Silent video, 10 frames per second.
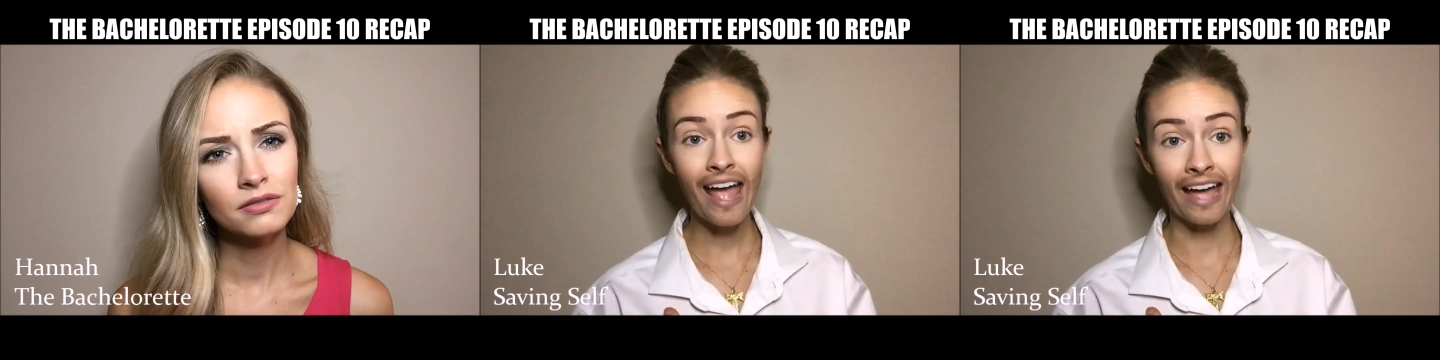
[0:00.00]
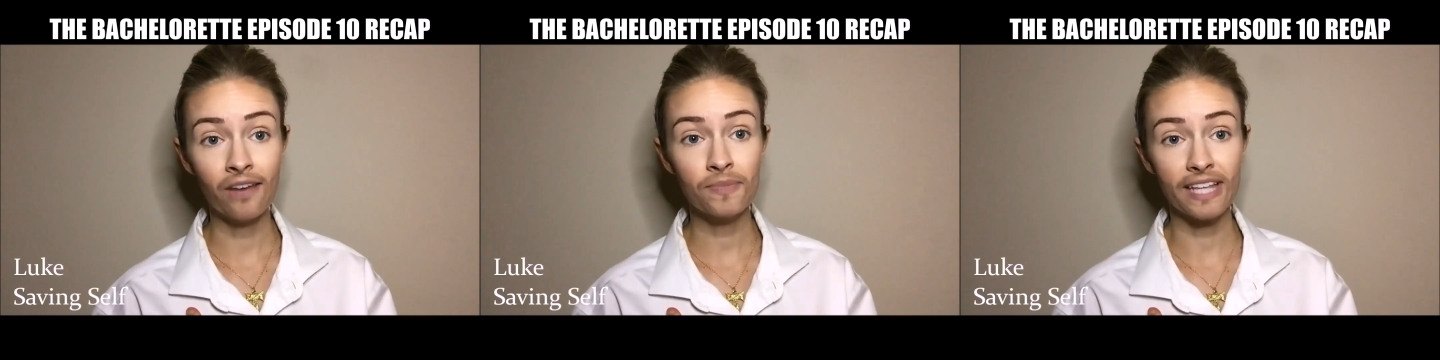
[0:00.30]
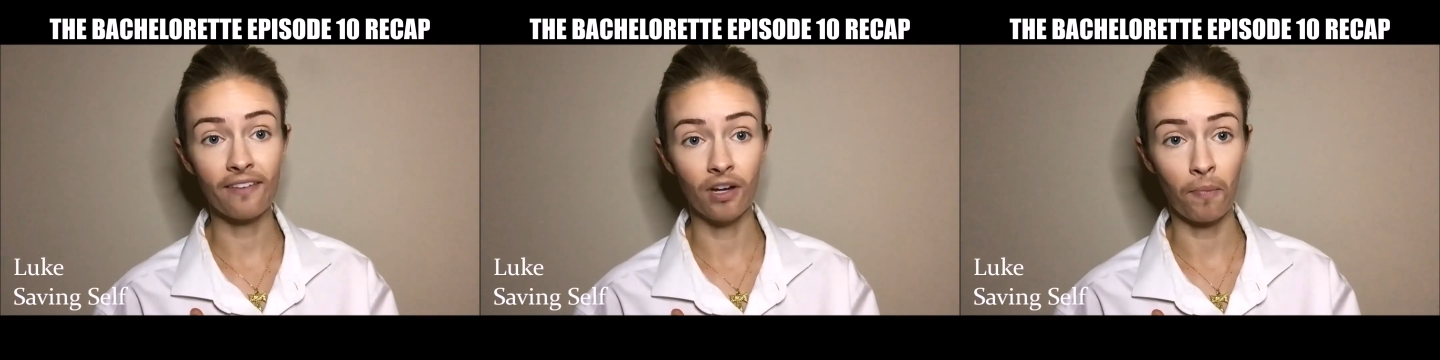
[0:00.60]
I
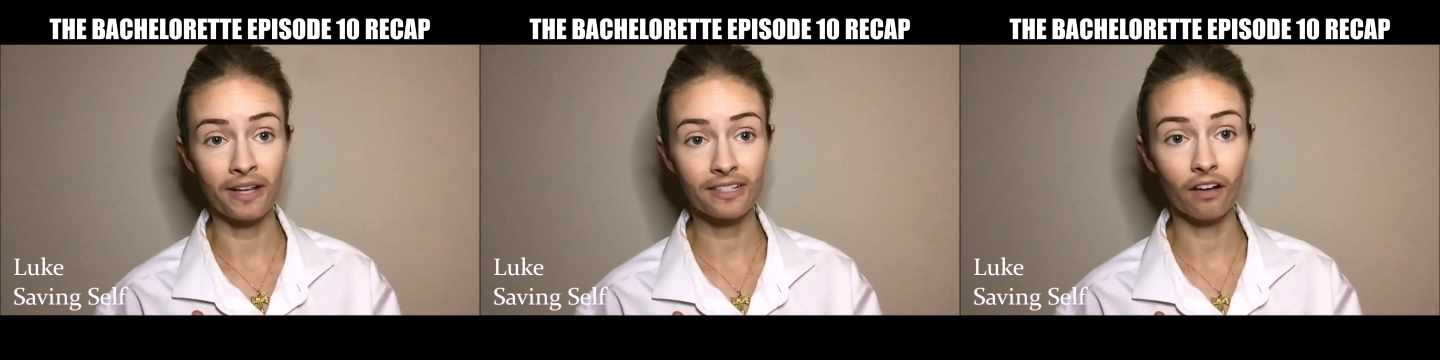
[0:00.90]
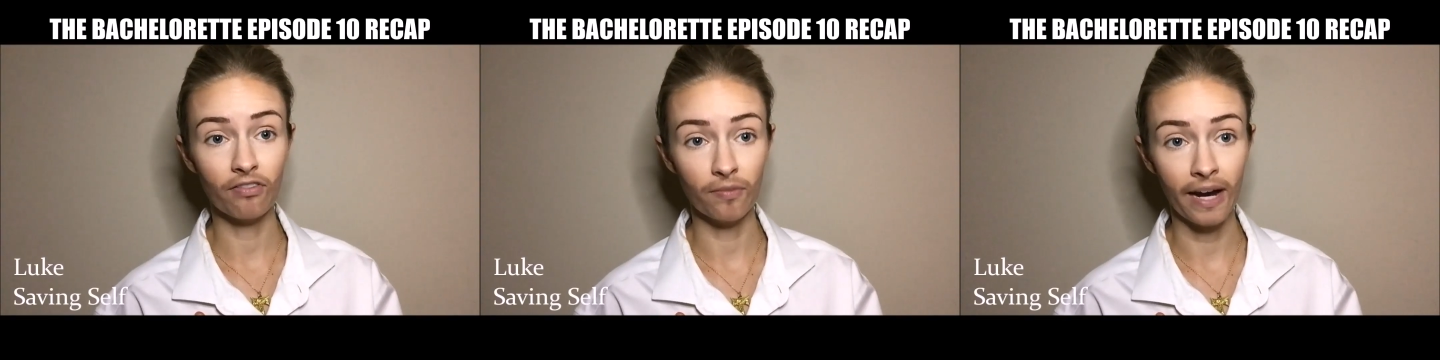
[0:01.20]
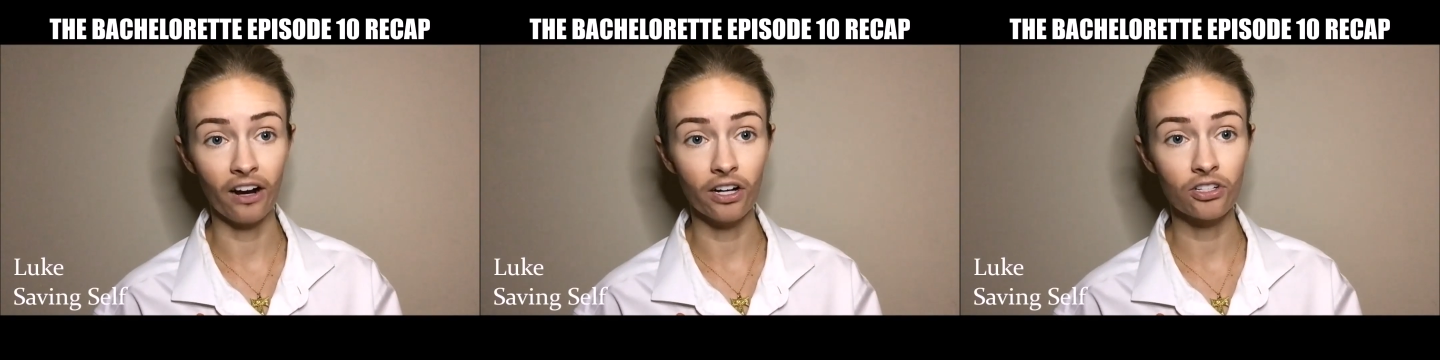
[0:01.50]
am saving myself for
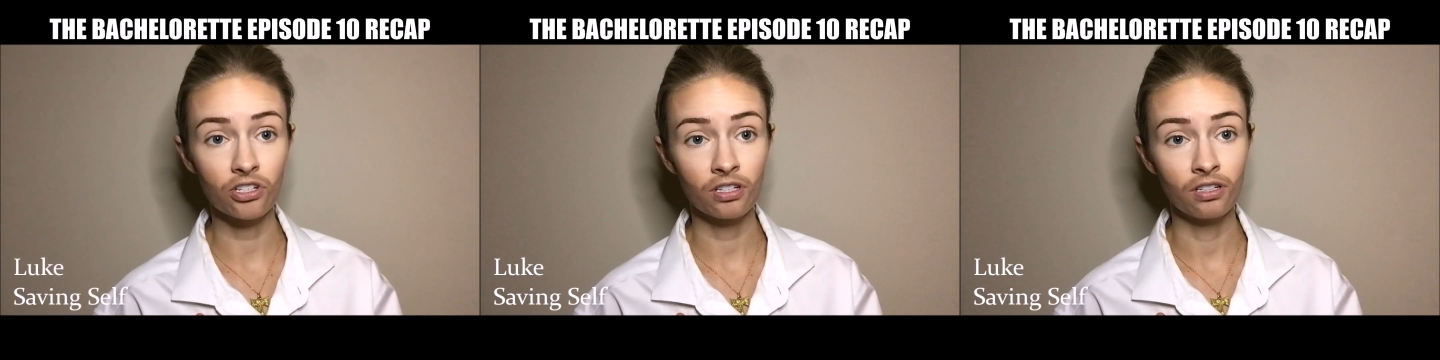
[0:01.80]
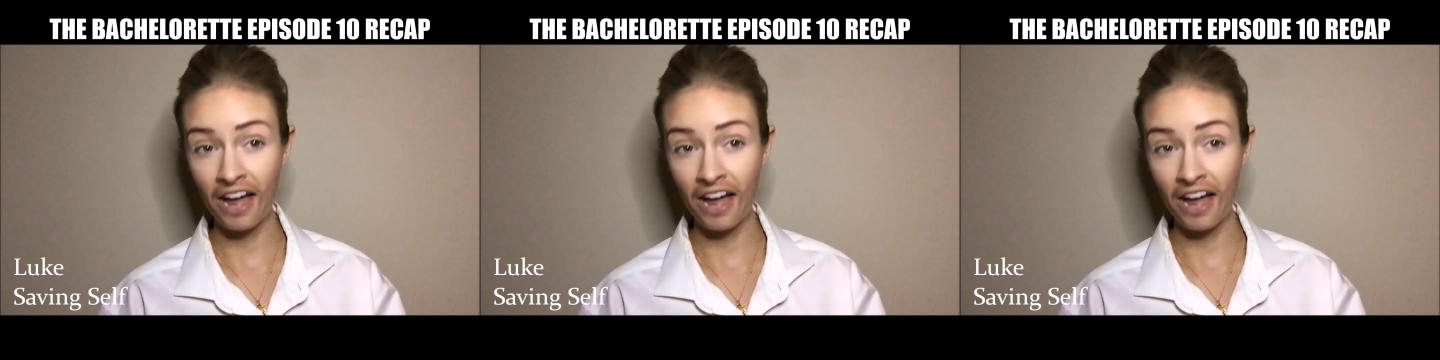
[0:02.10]
marriage.